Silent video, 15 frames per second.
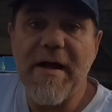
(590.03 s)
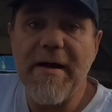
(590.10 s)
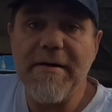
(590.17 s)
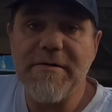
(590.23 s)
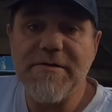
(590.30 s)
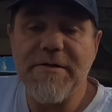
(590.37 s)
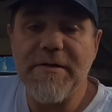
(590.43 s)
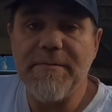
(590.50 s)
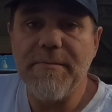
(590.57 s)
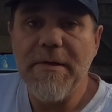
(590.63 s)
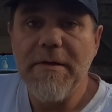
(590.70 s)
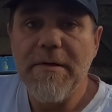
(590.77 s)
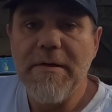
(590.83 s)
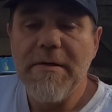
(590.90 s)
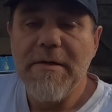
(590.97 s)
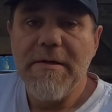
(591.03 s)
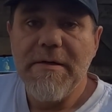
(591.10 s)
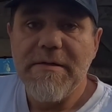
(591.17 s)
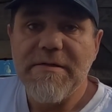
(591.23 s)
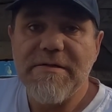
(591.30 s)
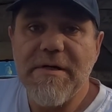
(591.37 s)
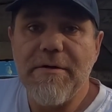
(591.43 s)
tires up.
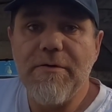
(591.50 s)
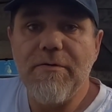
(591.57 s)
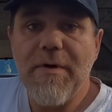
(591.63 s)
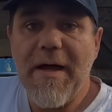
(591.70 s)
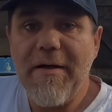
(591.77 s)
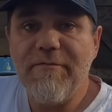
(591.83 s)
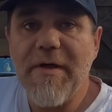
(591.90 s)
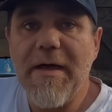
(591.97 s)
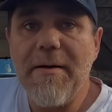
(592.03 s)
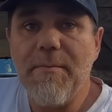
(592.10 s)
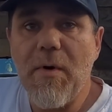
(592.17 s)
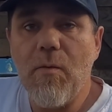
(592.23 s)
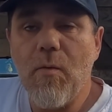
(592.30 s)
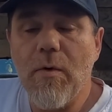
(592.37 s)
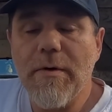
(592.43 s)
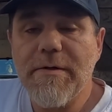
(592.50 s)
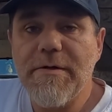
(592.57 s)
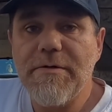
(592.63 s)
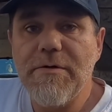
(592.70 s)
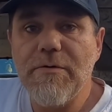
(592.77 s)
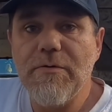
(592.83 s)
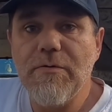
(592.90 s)
So I've got my work to
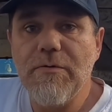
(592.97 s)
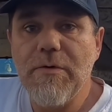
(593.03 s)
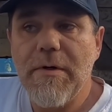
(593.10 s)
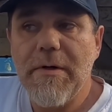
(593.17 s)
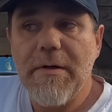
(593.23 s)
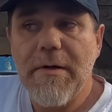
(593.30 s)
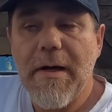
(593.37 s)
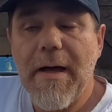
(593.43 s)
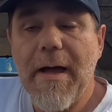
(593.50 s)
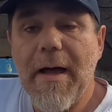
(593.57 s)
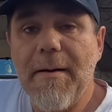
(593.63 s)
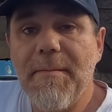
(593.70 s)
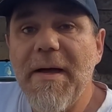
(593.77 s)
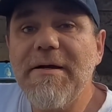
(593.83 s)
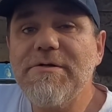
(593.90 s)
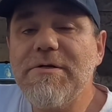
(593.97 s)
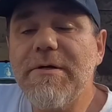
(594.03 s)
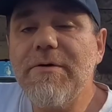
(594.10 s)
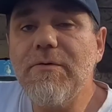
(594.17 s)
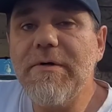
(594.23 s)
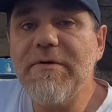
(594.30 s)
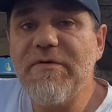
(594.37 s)
do. I'm actually
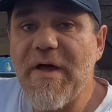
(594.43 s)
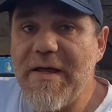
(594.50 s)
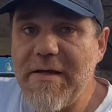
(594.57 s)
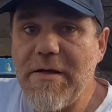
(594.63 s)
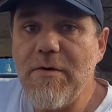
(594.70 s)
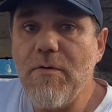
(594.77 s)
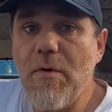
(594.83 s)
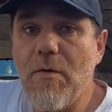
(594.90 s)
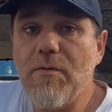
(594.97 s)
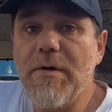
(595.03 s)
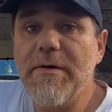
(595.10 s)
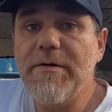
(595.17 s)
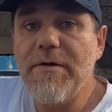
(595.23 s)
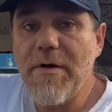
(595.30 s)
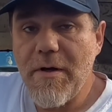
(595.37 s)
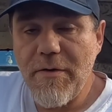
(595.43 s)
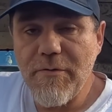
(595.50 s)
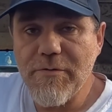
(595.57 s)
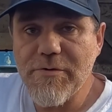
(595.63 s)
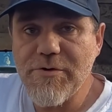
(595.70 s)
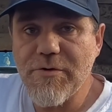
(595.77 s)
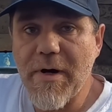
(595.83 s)
going to take you on
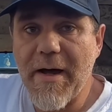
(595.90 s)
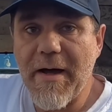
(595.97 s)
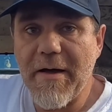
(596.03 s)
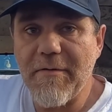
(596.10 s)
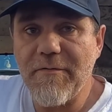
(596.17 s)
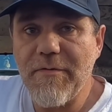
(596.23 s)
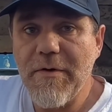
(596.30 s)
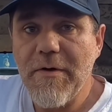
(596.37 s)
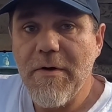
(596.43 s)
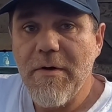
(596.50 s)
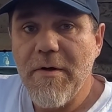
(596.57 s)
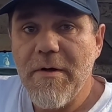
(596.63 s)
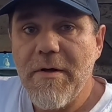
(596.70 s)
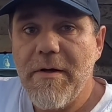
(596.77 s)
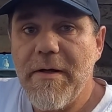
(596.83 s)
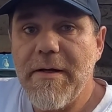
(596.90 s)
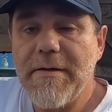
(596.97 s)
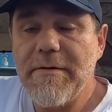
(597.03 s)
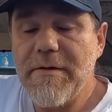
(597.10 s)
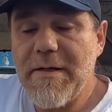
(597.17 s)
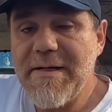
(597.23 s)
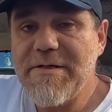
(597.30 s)
another drive
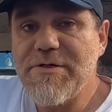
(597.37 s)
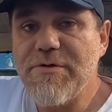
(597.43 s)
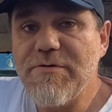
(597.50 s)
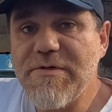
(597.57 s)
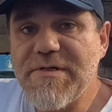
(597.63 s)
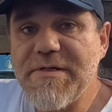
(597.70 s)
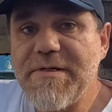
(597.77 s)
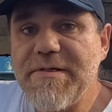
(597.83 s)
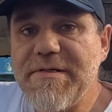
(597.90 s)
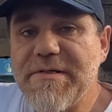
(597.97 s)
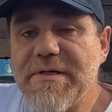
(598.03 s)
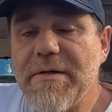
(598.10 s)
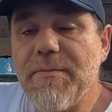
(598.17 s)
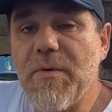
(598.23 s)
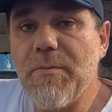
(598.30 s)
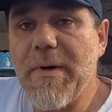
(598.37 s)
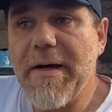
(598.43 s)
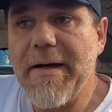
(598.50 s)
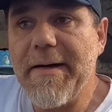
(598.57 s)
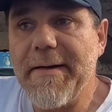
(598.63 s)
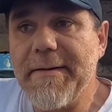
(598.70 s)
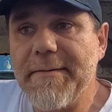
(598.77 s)
and let you see some of
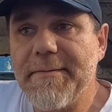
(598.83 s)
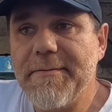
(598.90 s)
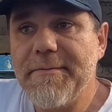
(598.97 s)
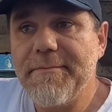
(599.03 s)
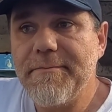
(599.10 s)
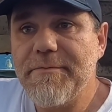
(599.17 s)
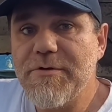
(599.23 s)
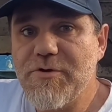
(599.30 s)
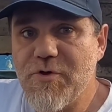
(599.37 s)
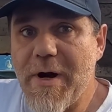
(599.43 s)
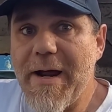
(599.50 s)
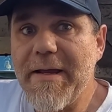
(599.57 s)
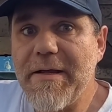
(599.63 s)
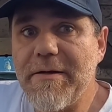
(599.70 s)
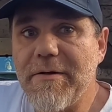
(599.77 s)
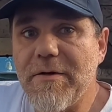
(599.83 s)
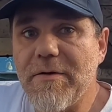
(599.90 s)
my draggy